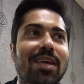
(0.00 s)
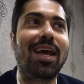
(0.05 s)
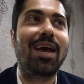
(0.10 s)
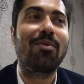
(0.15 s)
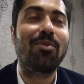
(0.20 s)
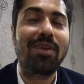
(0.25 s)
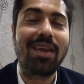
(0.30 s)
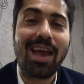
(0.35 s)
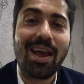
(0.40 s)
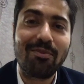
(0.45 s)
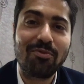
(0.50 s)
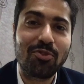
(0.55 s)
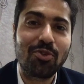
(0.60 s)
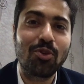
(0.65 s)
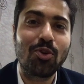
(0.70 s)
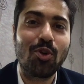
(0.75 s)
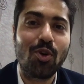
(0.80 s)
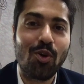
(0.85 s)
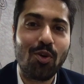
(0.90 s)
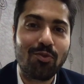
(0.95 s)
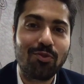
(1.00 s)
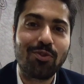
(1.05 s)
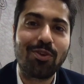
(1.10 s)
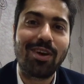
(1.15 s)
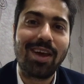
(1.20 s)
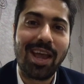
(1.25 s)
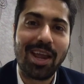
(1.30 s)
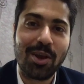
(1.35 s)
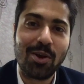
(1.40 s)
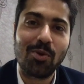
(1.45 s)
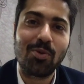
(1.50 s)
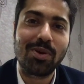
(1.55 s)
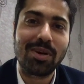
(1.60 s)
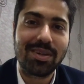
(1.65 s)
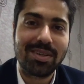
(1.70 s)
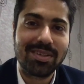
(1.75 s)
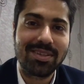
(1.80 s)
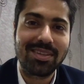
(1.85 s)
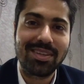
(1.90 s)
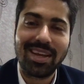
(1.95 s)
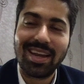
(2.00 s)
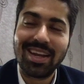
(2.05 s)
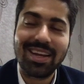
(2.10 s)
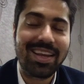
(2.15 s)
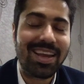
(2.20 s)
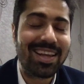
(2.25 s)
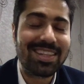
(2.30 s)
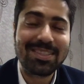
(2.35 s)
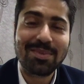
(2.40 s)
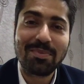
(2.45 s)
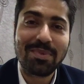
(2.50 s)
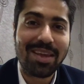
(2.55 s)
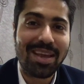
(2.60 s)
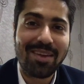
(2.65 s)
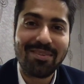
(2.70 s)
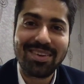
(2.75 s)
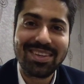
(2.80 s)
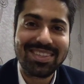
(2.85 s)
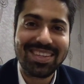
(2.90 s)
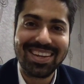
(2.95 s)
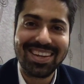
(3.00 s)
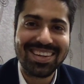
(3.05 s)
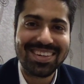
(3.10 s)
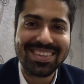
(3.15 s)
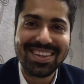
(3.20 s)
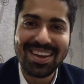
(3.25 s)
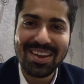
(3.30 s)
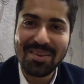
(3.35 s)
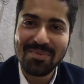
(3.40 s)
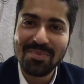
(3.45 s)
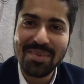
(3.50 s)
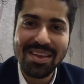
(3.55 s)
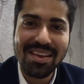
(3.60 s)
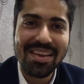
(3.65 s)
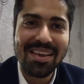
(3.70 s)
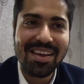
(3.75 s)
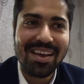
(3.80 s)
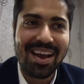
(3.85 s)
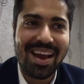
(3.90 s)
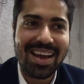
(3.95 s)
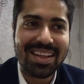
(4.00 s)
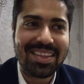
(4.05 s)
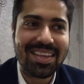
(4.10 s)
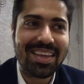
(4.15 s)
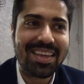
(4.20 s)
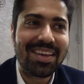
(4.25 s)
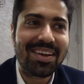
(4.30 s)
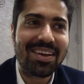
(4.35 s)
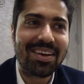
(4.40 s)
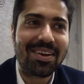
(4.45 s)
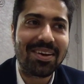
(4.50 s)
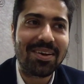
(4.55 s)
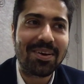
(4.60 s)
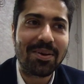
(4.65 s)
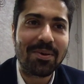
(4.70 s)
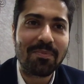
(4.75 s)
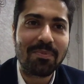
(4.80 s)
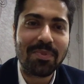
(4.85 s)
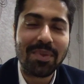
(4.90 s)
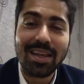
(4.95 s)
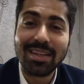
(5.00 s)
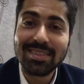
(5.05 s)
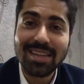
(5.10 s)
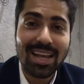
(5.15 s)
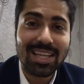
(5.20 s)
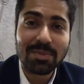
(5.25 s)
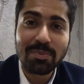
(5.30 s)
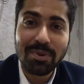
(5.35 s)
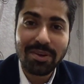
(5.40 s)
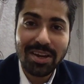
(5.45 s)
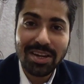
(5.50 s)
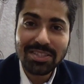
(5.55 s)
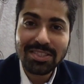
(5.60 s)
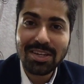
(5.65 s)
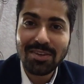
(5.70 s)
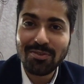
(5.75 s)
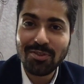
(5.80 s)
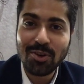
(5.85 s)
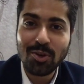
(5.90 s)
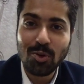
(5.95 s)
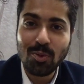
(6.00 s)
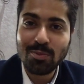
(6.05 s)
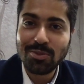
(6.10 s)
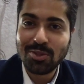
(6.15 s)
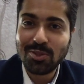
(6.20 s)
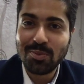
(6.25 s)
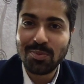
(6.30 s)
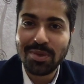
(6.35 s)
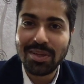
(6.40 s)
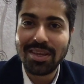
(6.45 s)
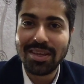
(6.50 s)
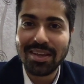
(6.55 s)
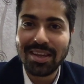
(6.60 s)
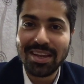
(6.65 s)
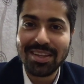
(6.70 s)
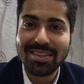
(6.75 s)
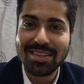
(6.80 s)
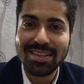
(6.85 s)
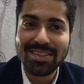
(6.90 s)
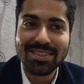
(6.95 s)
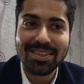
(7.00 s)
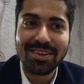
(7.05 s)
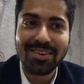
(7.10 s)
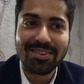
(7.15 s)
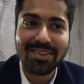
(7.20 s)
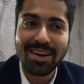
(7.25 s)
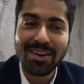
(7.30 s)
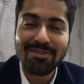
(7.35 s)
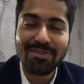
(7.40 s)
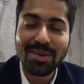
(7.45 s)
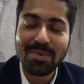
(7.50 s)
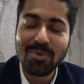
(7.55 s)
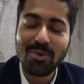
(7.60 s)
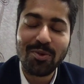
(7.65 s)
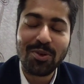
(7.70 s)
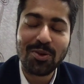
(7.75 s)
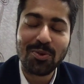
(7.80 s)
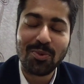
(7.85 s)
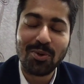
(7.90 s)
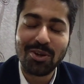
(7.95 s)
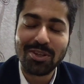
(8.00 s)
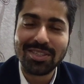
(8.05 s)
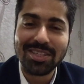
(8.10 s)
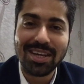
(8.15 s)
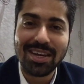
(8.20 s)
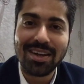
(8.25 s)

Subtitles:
I would have to go for hangover. It gets me every single time. I think it's aspirational for grooms to be. It's a terrific movie to watch.